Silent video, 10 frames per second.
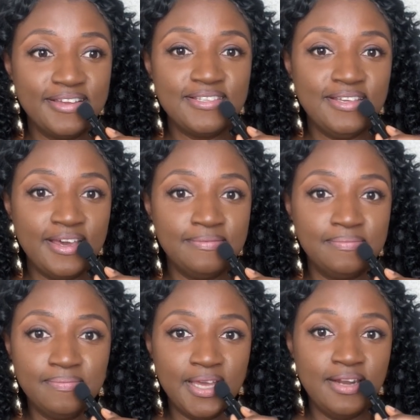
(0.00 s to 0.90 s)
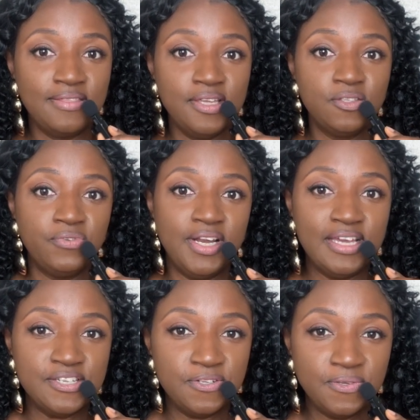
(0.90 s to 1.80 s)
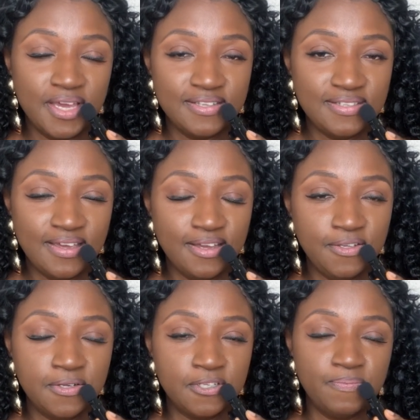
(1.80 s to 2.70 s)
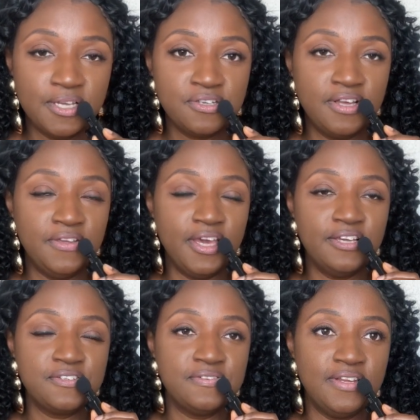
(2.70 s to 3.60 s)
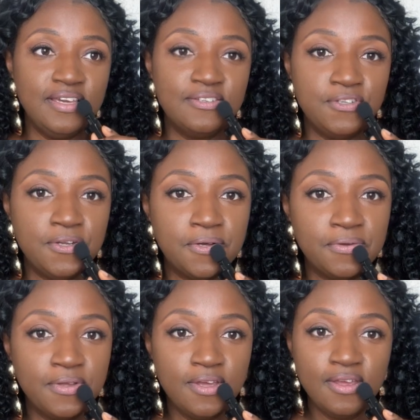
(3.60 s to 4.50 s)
SEN, anything related to SEN, special educational needs. I